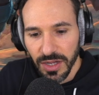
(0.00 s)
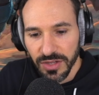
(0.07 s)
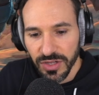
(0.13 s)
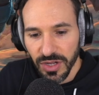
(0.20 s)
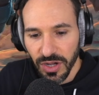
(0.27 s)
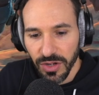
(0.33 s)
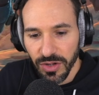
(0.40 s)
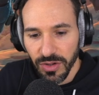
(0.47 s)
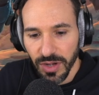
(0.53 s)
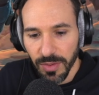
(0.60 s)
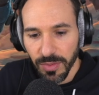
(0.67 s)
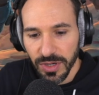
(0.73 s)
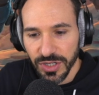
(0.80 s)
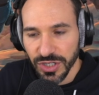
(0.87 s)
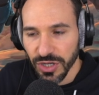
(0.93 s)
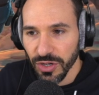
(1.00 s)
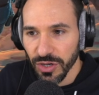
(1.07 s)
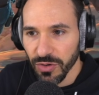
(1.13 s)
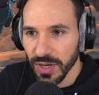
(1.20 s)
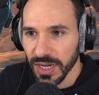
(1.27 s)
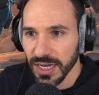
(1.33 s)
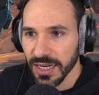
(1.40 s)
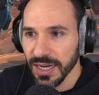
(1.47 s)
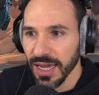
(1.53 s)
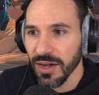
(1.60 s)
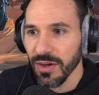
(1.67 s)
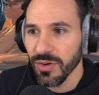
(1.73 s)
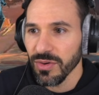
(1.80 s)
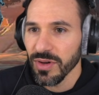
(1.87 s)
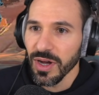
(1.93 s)
So I'm going to show you quickly
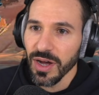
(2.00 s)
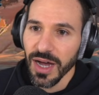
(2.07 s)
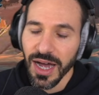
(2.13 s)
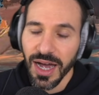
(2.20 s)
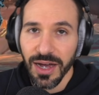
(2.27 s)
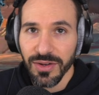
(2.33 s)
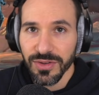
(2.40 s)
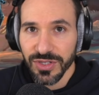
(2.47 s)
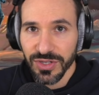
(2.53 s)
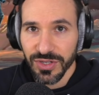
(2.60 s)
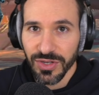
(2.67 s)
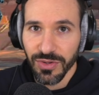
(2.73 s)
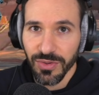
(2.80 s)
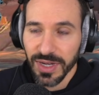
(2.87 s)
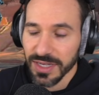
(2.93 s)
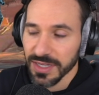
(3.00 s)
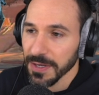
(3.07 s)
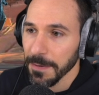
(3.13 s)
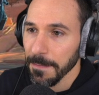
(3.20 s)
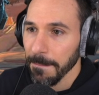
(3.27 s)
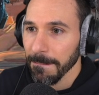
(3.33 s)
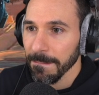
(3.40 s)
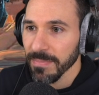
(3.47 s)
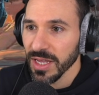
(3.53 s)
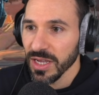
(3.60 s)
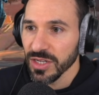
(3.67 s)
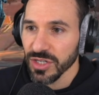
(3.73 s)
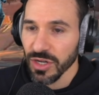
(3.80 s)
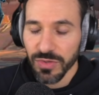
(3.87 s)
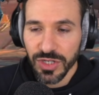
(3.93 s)
now how to do it.
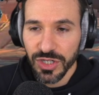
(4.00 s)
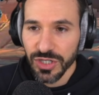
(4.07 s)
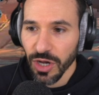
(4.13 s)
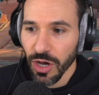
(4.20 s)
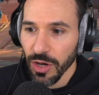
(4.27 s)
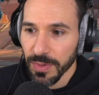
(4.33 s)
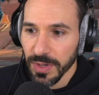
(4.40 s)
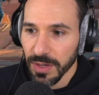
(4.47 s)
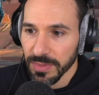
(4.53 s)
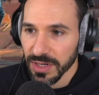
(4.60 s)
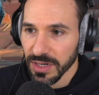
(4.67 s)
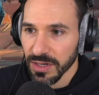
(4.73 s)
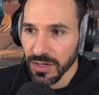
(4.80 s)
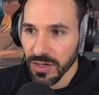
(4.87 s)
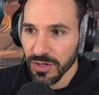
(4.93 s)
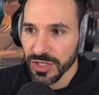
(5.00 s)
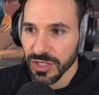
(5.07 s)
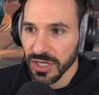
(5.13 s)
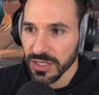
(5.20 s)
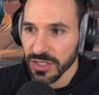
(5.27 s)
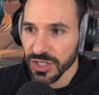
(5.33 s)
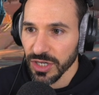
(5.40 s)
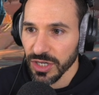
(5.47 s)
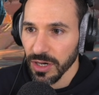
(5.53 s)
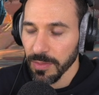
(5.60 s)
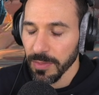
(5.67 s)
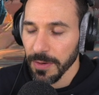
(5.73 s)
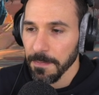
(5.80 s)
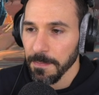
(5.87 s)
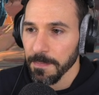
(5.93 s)
So we just open up Logitech G
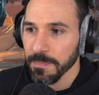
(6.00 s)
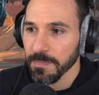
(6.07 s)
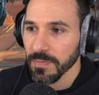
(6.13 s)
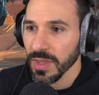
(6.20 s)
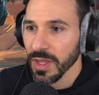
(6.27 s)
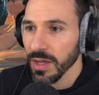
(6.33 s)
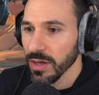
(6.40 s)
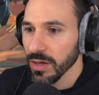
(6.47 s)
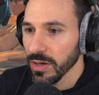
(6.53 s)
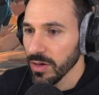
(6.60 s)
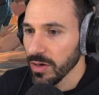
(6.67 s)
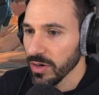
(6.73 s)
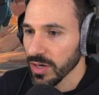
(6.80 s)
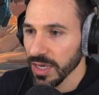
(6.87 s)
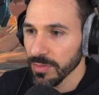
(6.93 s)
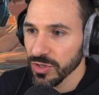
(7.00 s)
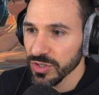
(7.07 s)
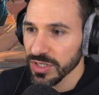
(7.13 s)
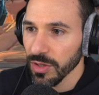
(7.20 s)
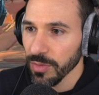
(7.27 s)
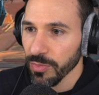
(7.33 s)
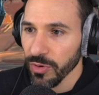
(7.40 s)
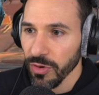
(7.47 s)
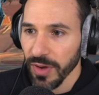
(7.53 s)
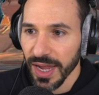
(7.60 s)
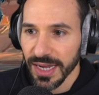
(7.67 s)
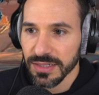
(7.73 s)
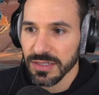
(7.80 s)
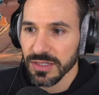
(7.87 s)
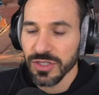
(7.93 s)
HUB. Okay, I'm using the Pro
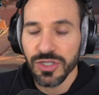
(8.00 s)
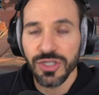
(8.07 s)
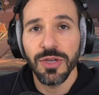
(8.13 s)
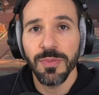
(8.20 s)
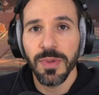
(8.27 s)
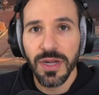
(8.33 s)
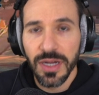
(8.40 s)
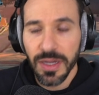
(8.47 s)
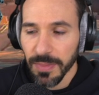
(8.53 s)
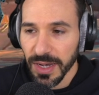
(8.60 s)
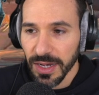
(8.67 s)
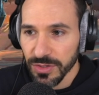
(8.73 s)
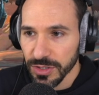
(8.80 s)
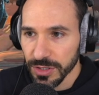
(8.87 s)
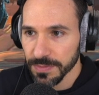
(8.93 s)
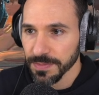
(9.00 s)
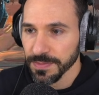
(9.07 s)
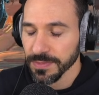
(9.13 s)
X Superlight mouse.